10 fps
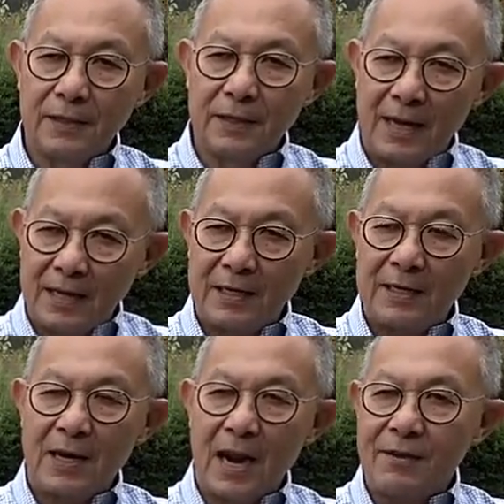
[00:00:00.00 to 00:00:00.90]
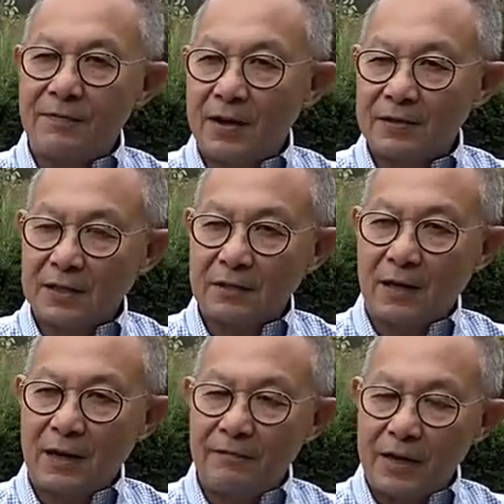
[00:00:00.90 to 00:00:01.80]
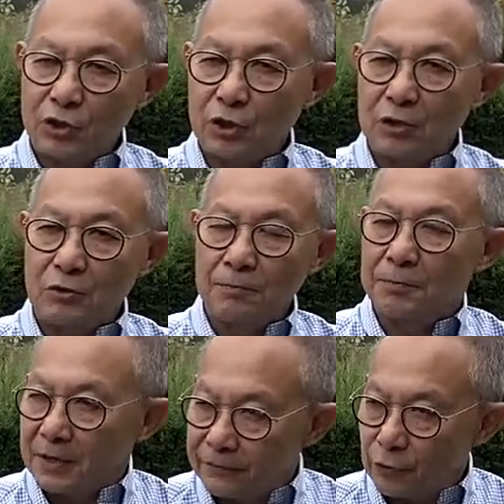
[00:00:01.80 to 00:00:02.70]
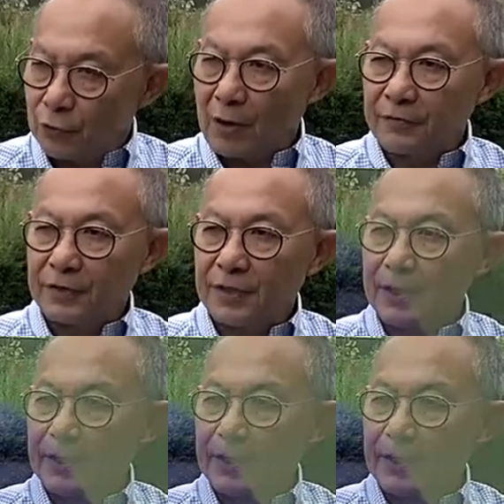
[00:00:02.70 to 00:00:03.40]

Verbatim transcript: lately in life I ventured into bird photography,